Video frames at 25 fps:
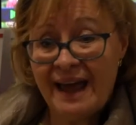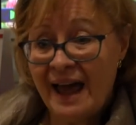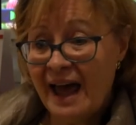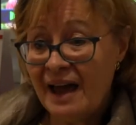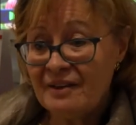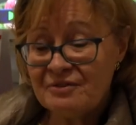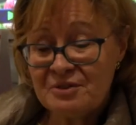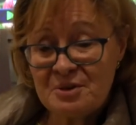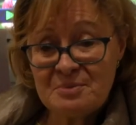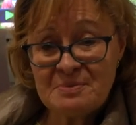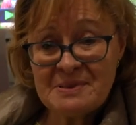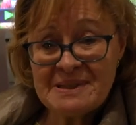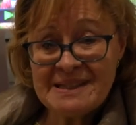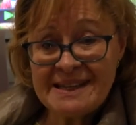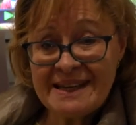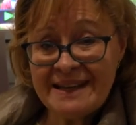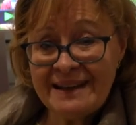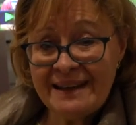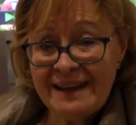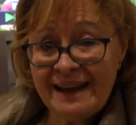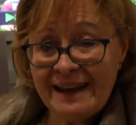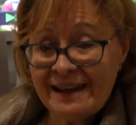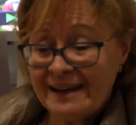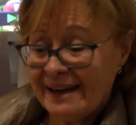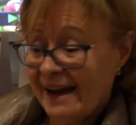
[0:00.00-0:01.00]

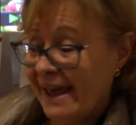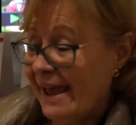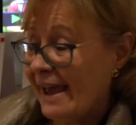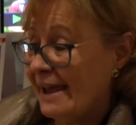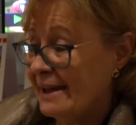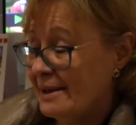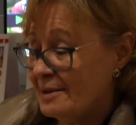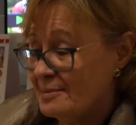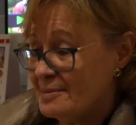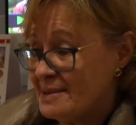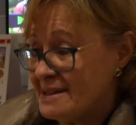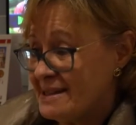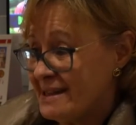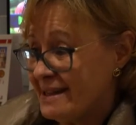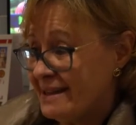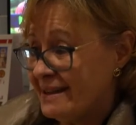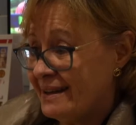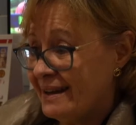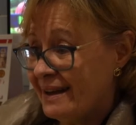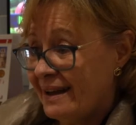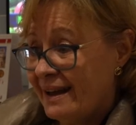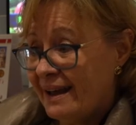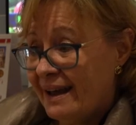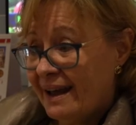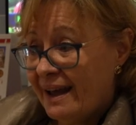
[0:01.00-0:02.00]
everybody and
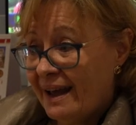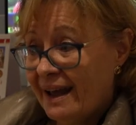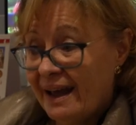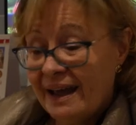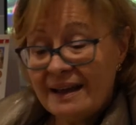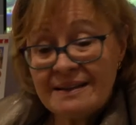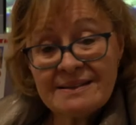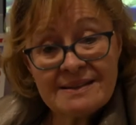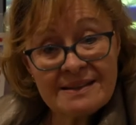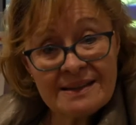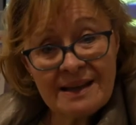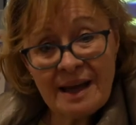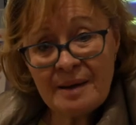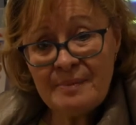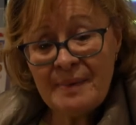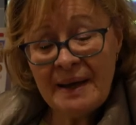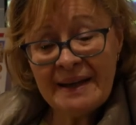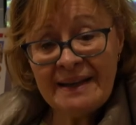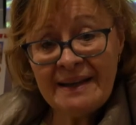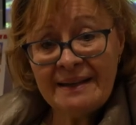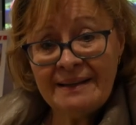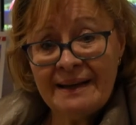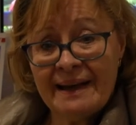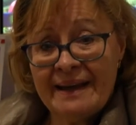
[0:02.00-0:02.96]
anybody to come in and